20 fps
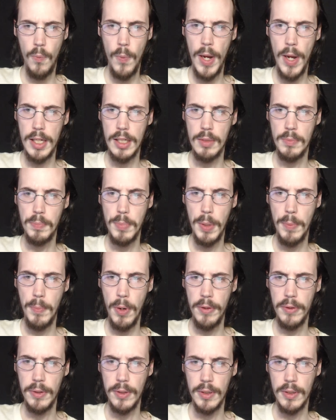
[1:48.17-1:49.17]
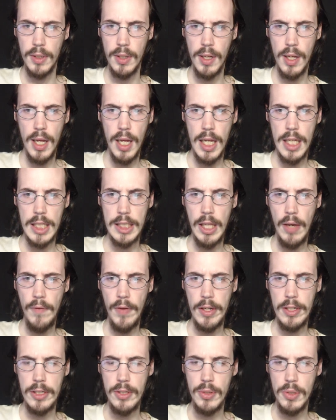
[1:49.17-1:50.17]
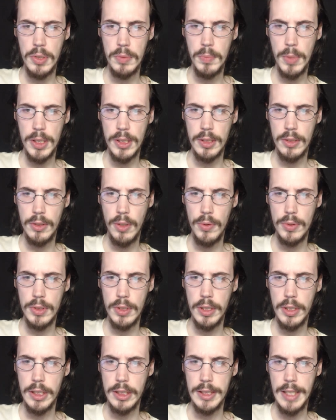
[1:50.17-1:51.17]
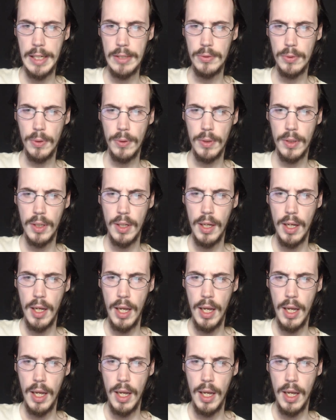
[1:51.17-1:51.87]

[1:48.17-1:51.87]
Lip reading: Wait, big brother. Salve HQ is much closer than Central.